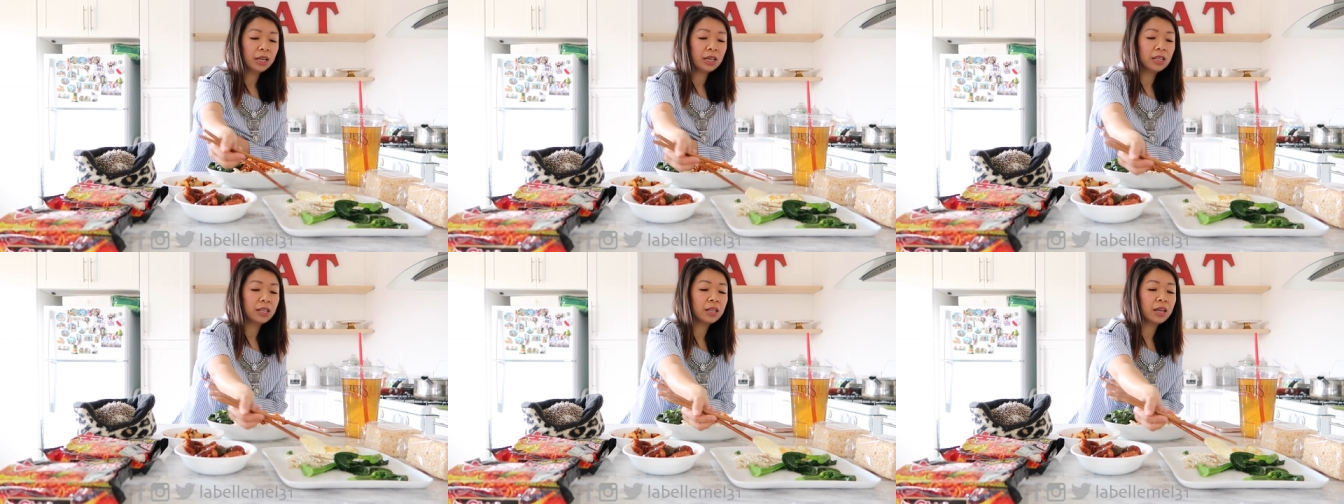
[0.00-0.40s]

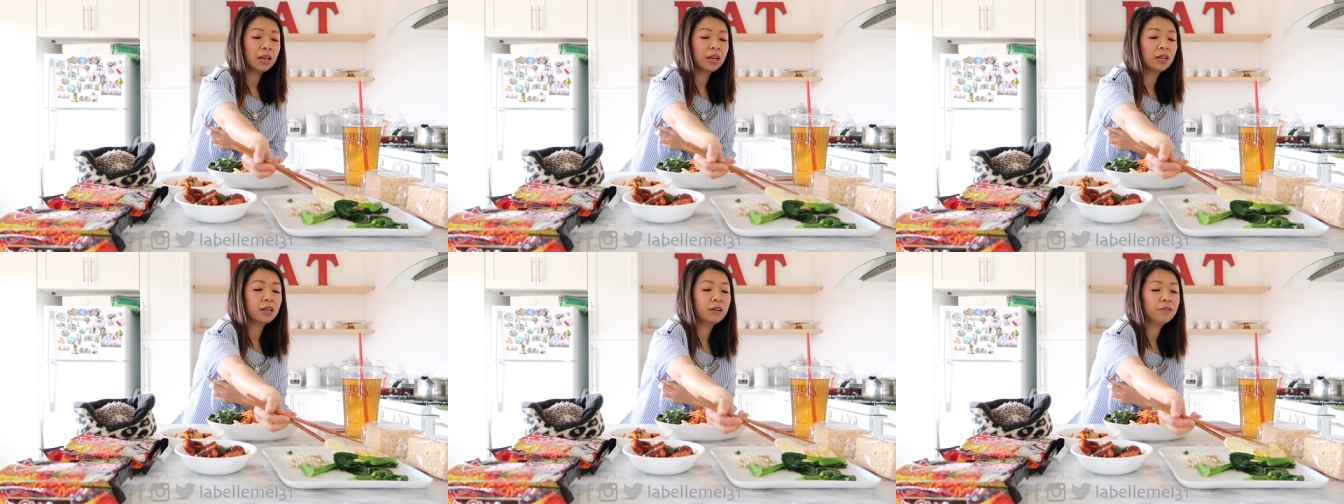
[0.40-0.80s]
And
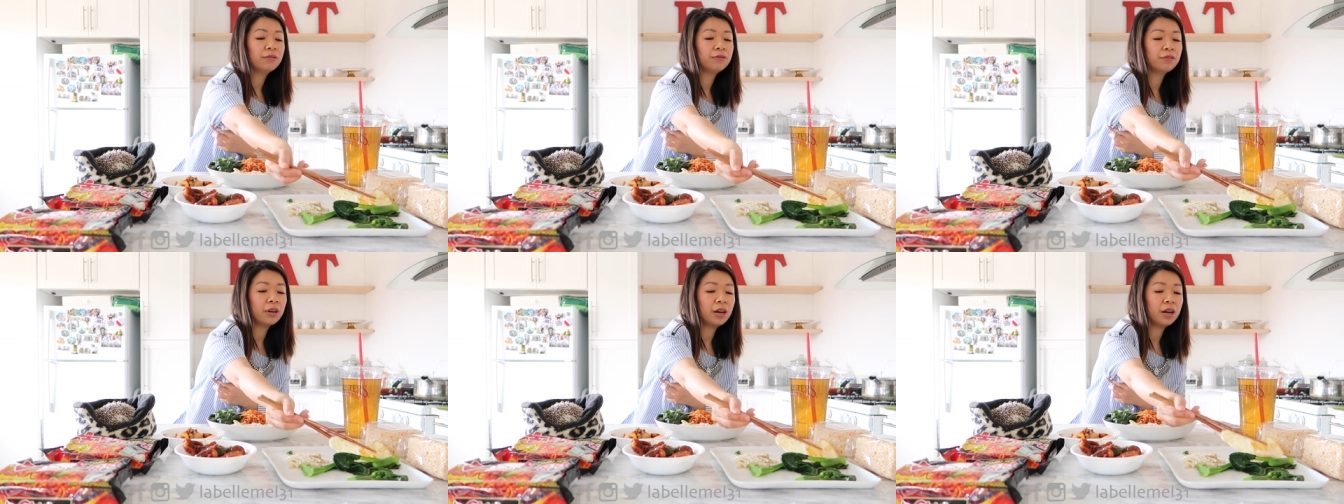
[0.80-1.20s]
then
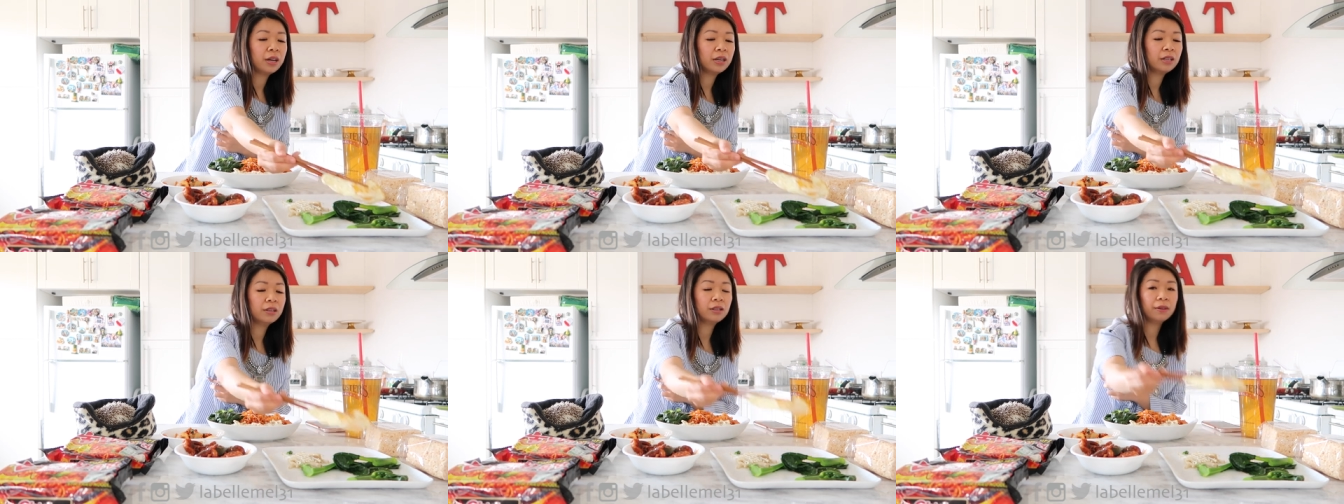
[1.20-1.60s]

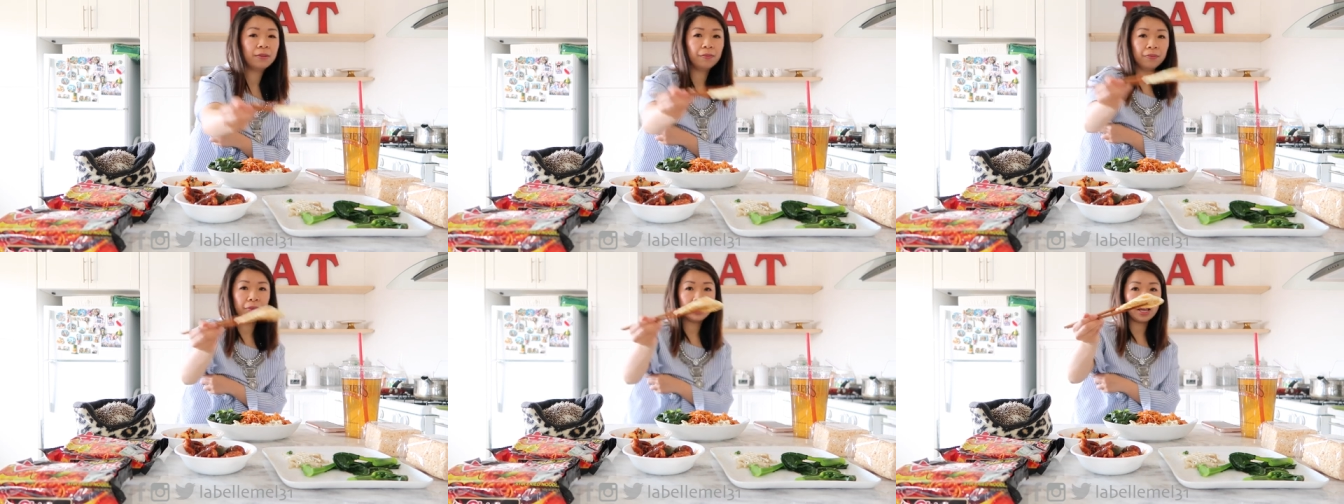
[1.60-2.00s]
fried
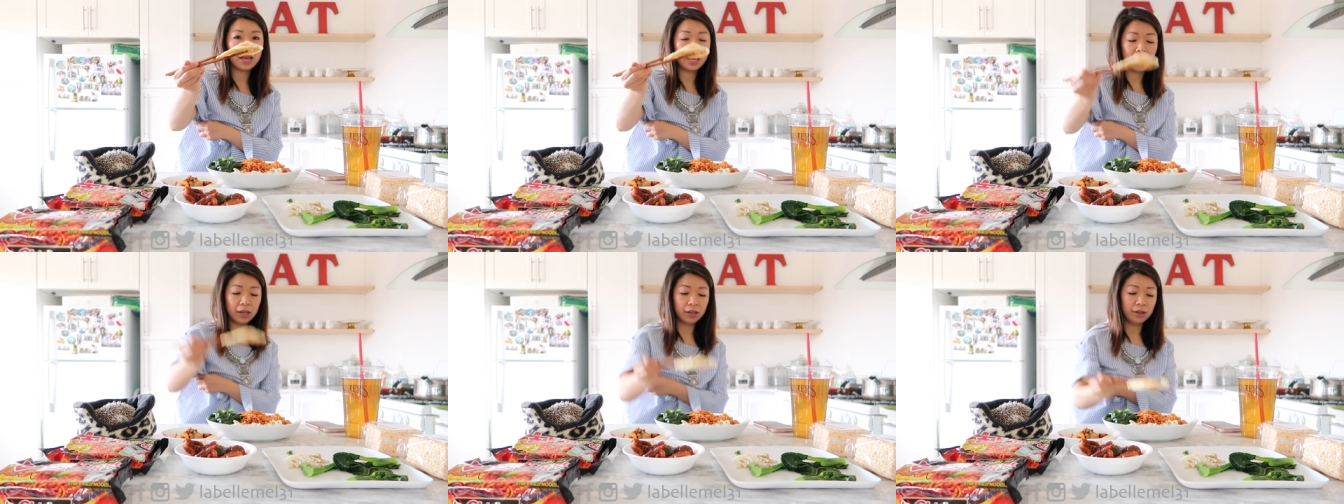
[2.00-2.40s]

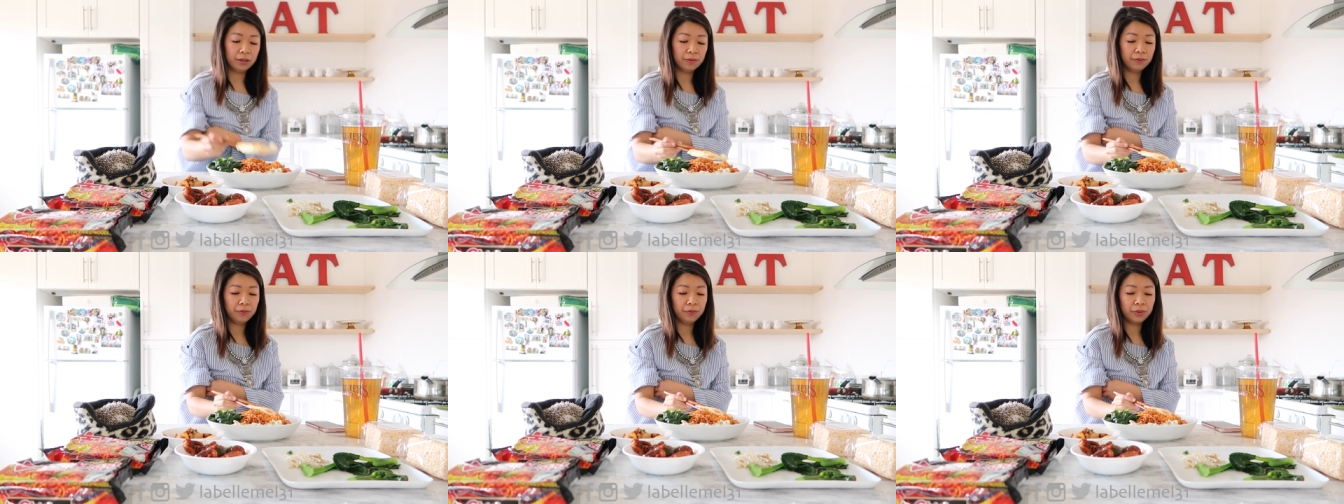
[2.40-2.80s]
egg
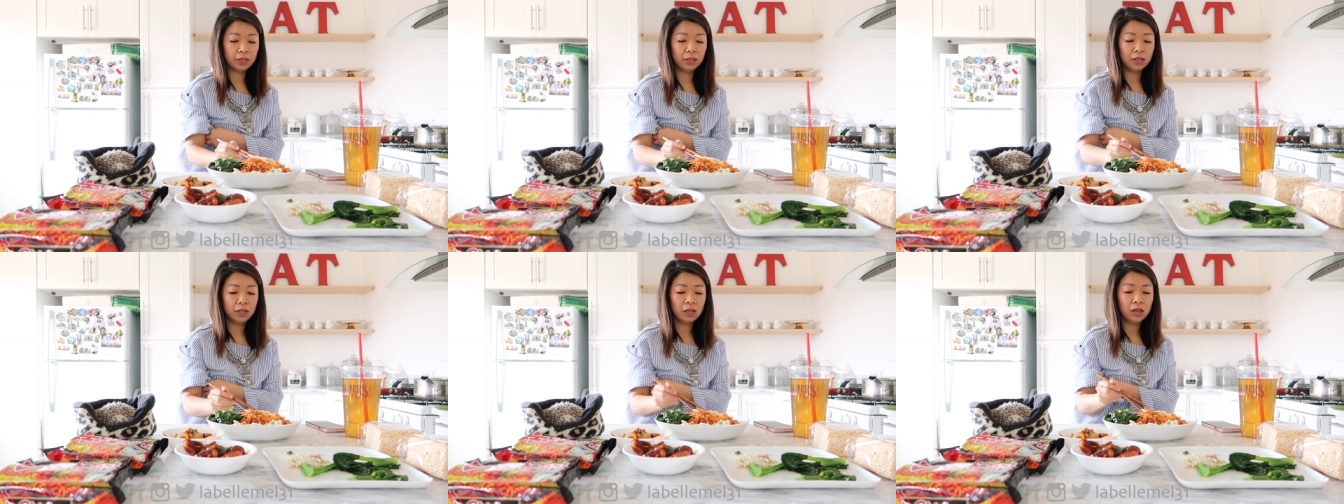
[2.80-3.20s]

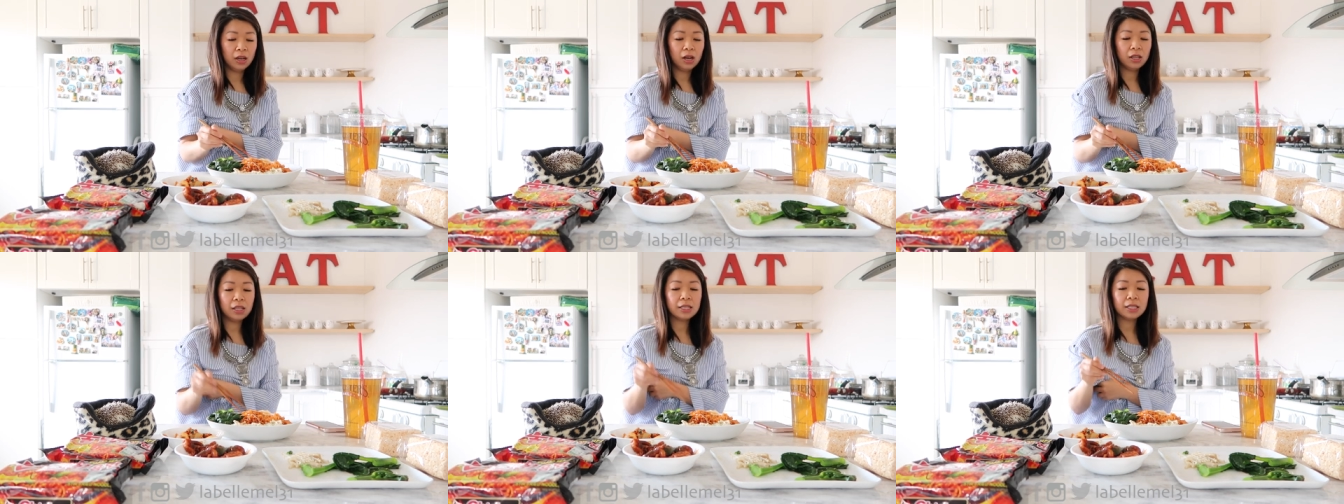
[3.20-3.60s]

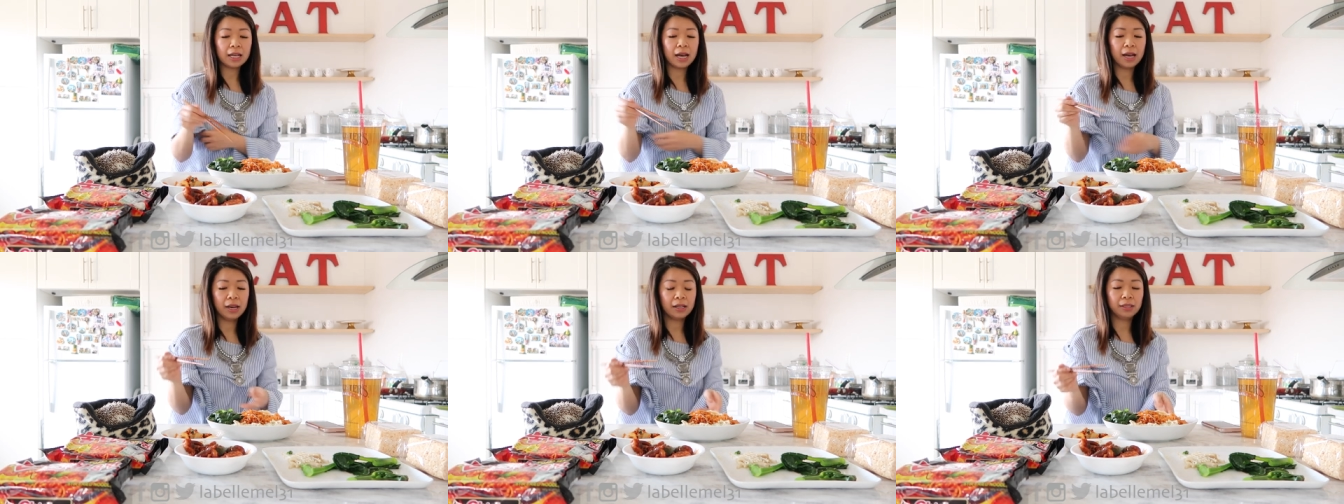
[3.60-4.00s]
on the
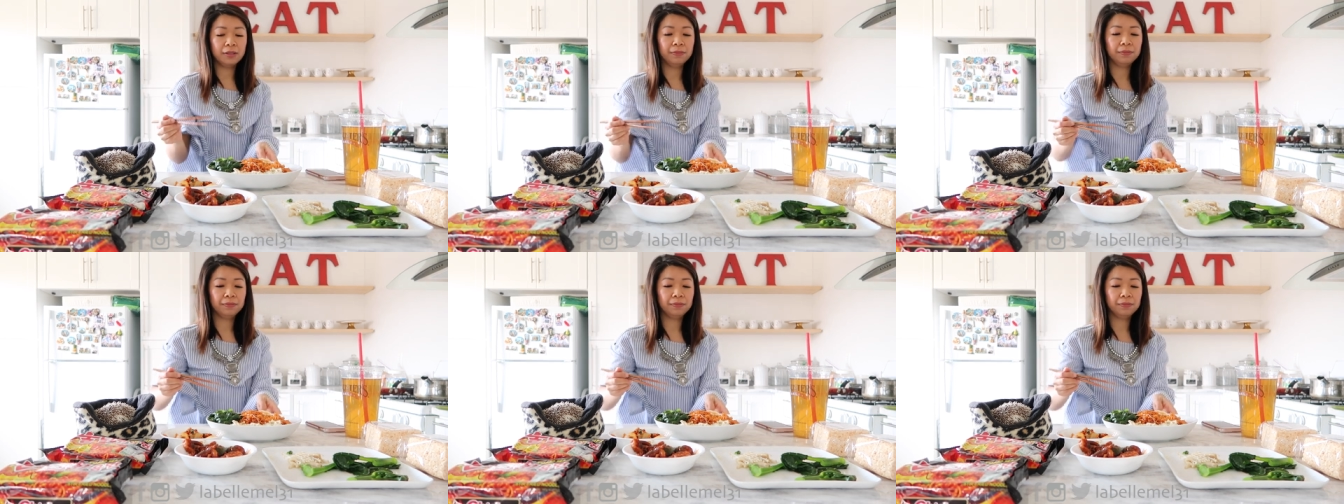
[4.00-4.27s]
side.